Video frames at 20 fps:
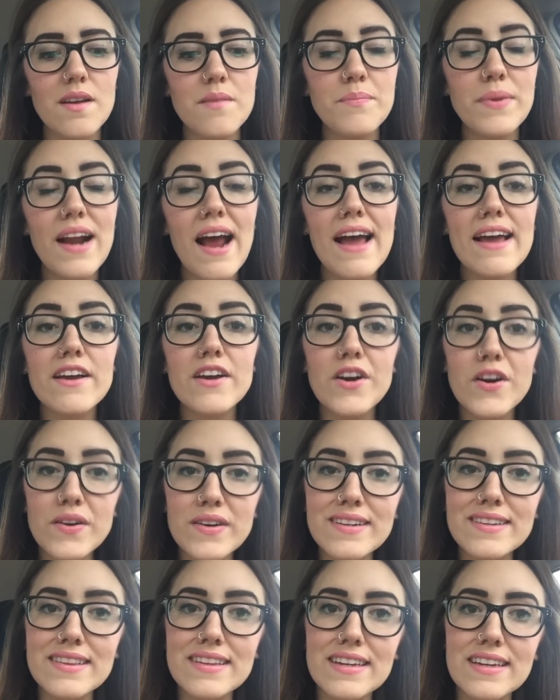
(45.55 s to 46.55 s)
But I
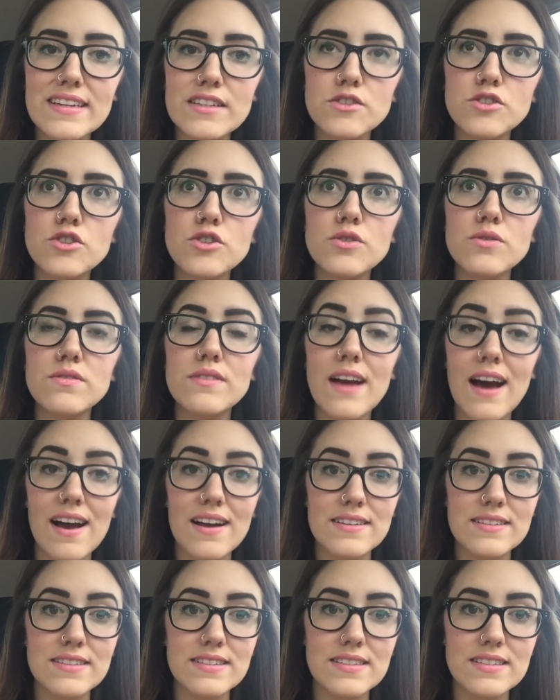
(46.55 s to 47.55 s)
currently do
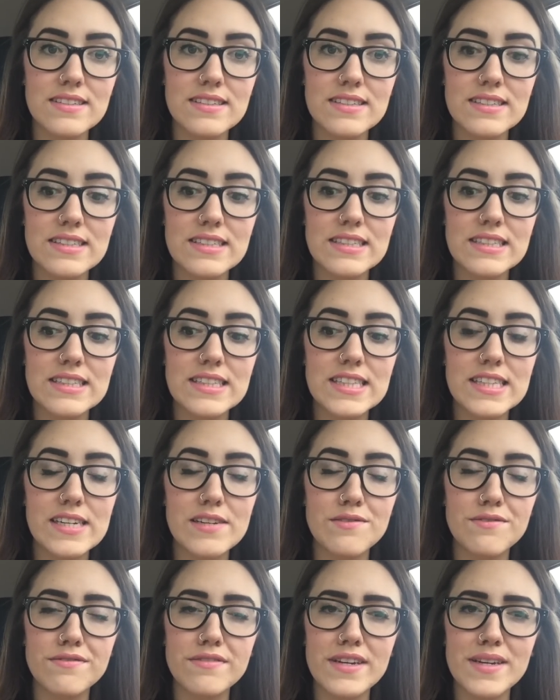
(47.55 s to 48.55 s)
not
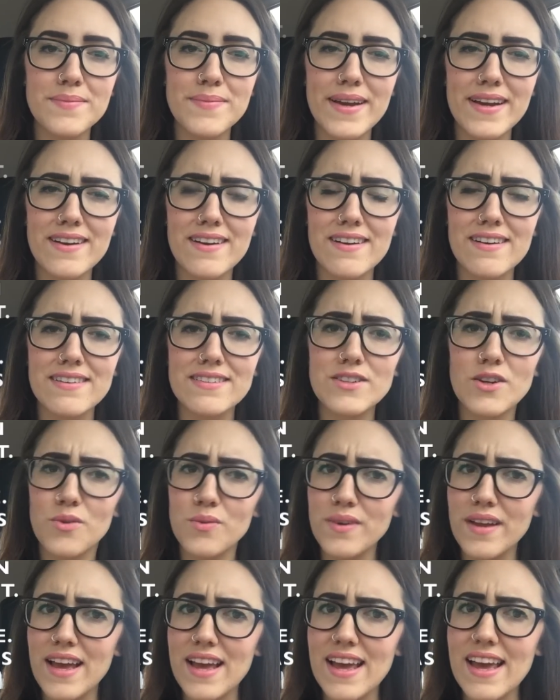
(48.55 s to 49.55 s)
live in my car.
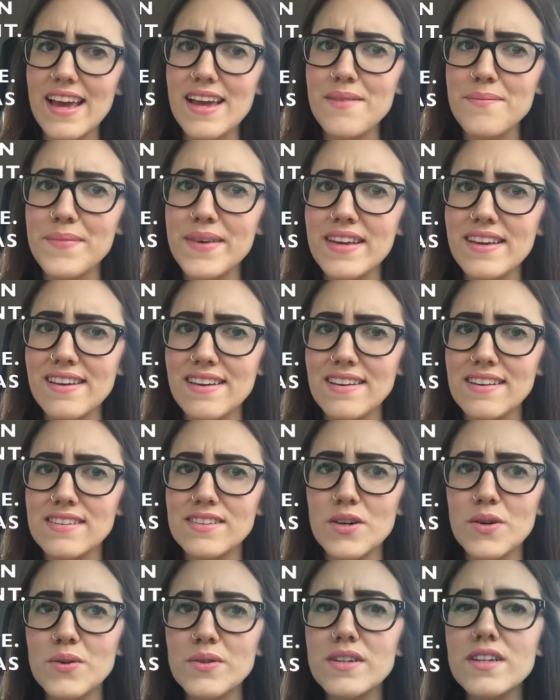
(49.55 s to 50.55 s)
Don't hate me.
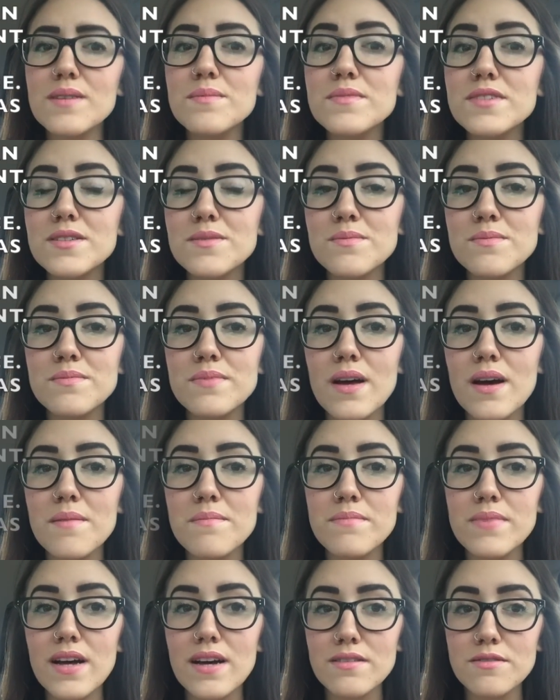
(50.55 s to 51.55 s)
Don't
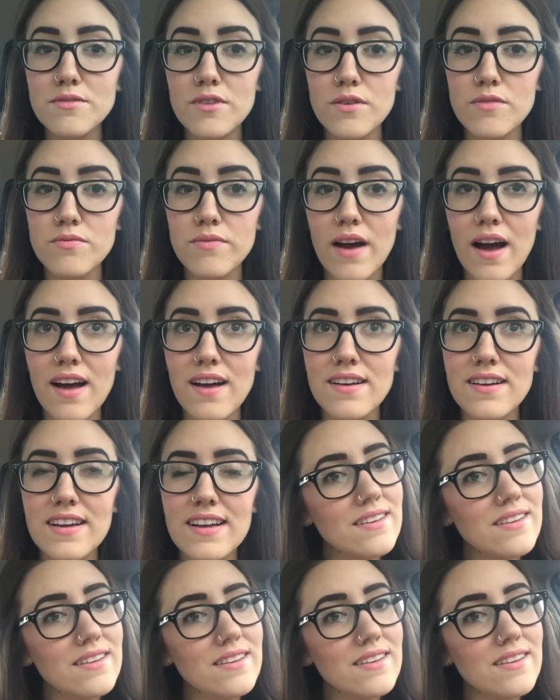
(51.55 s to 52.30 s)
unsubscribe